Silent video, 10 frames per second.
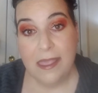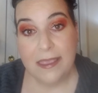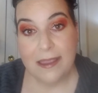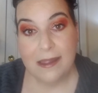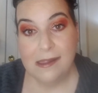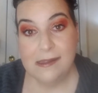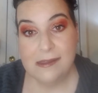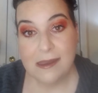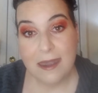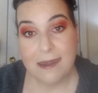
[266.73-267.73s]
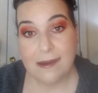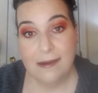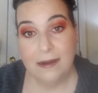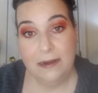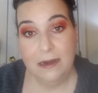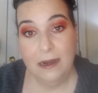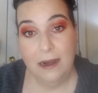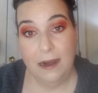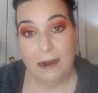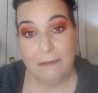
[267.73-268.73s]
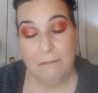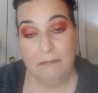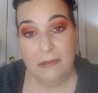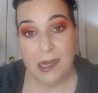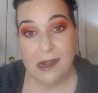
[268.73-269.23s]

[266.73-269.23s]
And um,